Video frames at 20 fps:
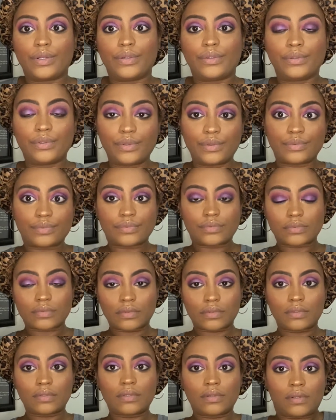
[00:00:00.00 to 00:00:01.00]
Ooh,
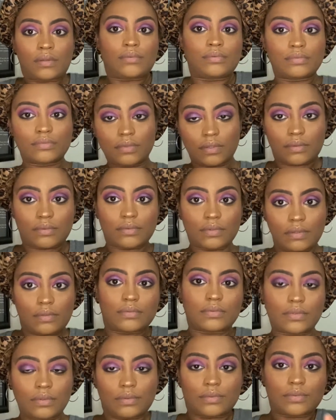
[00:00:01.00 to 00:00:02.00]
ooh, ooh,
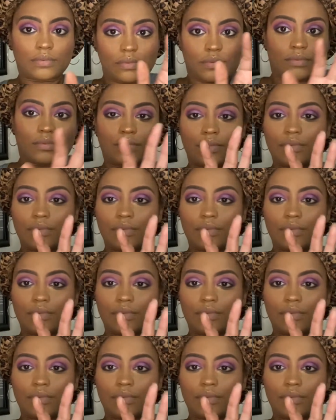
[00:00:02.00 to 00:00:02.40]
ooh, ooh,